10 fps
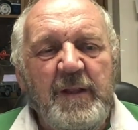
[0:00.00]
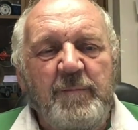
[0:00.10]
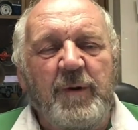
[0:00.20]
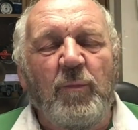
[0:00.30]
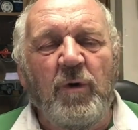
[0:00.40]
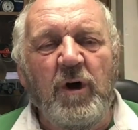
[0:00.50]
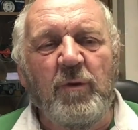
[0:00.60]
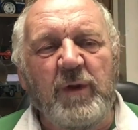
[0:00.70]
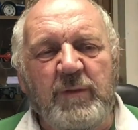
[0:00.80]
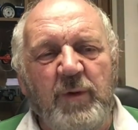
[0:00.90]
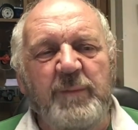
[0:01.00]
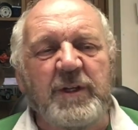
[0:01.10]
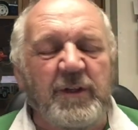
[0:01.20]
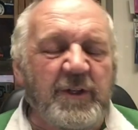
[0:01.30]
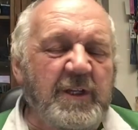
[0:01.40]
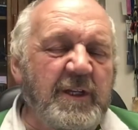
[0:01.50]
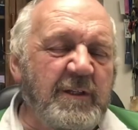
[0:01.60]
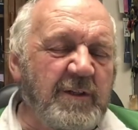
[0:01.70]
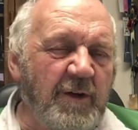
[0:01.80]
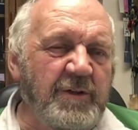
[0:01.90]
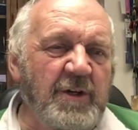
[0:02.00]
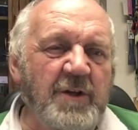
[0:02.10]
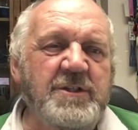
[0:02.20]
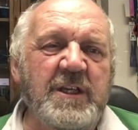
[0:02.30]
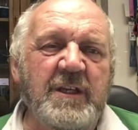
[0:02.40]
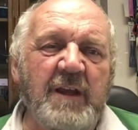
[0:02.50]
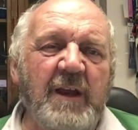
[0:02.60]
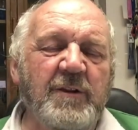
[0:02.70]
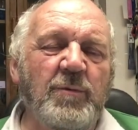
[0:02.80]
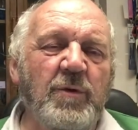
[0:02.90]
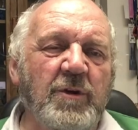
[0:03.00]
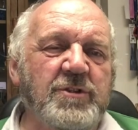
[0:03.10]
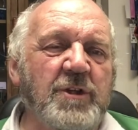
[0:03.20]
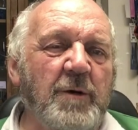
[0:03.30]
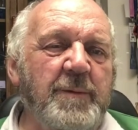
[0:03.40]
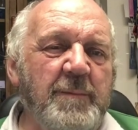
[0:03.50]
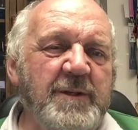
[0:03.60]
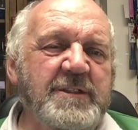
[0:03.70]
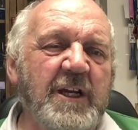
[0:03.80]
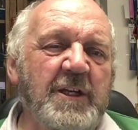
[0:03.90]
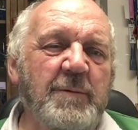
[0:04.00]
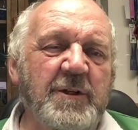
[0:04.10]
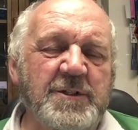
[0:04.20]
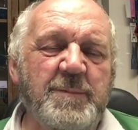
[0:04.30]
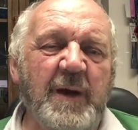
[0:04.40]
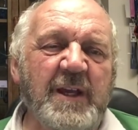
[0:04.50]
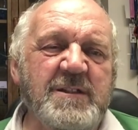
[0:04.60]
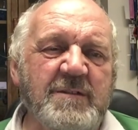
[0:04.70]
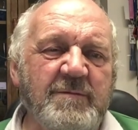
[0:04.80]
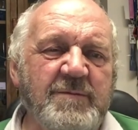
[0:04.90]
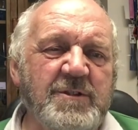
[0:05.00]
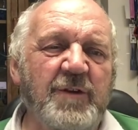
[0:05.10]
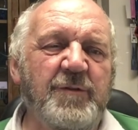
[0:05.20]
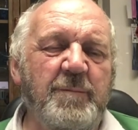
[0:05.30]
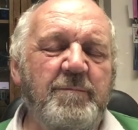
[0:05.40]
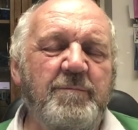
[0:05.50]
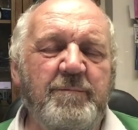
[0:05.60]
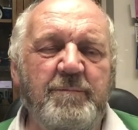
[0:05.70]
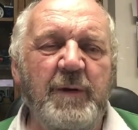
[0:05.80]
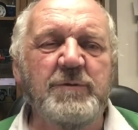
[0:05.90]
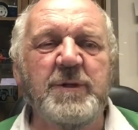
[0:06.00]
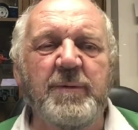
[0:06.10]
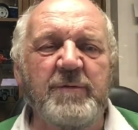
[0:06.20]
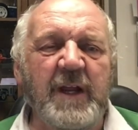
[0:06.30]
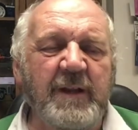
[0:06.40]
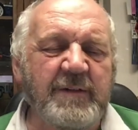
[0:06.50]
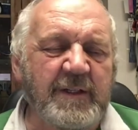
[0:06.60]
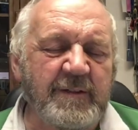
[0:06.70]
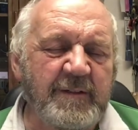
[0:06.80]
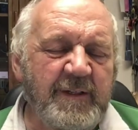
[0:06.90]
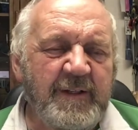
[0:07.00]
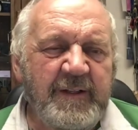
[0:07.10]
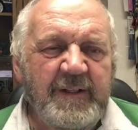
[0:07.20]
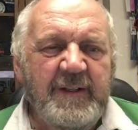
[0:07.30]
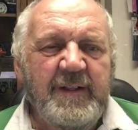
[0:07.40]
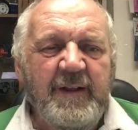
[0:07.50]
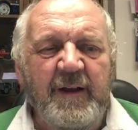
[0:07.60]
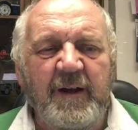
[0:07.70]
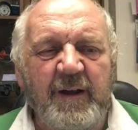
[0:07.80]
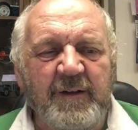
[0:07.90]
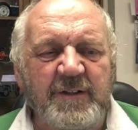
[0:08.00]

But when we got the 990 out of the workshop, it'd been taking a lot of space and stuff had built up around it, and I